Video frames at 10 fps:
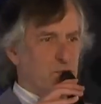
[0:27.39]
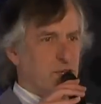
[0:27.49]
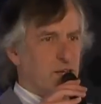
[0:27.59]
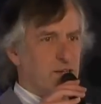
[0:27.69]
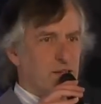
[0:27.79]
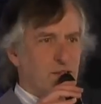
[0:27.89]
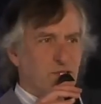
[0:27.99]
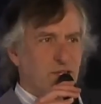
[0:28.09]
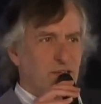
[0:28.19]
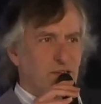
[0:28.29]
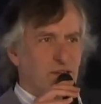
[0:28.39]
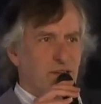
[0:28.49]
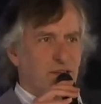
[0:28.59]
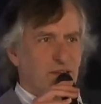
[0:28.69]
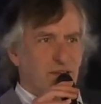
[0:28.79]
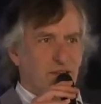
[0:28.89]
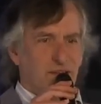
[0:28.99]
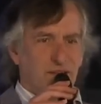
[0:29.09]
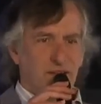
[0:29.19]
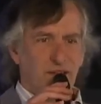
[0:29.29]
technology,
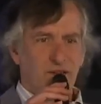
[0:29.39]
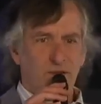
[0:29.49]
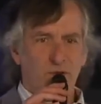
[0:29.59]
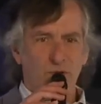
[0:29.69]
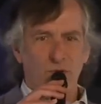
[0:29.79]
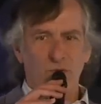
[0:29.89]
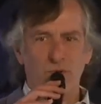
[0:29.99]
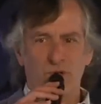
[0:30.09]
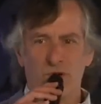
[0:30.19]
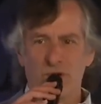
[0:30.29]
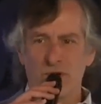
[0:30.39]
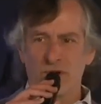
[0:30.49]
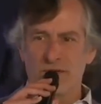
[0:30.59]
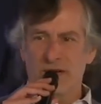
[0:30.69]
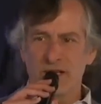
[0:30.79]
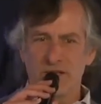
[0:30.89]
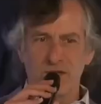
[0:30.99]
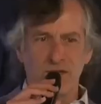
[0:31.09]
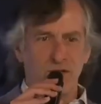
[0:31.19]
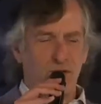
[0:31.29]
then do turn your
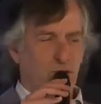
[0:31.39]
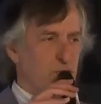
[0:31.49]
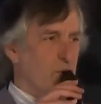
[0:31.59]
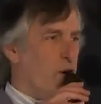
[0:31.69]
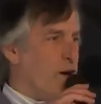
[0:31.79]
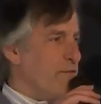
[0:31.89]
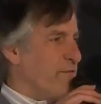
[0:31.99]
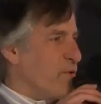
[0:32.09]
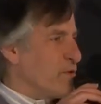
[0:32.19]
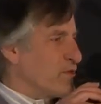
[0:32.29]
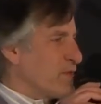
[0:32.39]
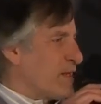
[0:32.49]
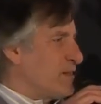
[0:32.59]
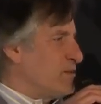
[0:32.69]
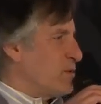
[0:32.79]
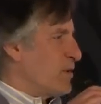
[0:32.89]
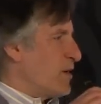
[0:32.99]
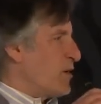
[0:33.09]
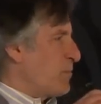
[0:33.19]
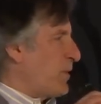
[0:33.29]
devices to the off or silent or
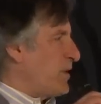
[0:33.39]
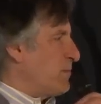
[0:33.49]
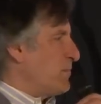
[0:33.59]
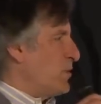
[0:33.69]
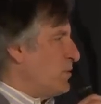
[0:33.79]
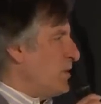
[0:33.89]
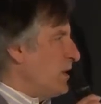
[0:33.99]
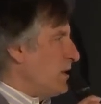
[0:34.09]
airplane mode.